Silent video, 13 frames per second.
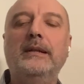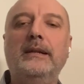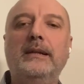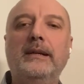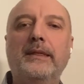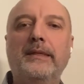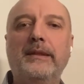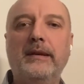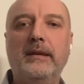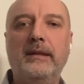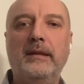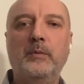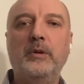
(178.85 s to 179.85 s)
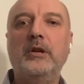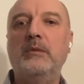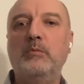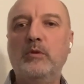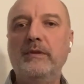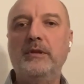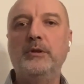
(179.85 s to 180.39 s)
I think that we are
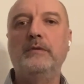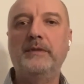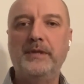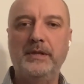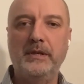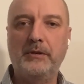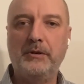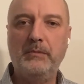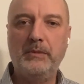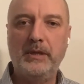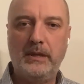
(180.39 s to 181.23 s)
moving towards an agreement,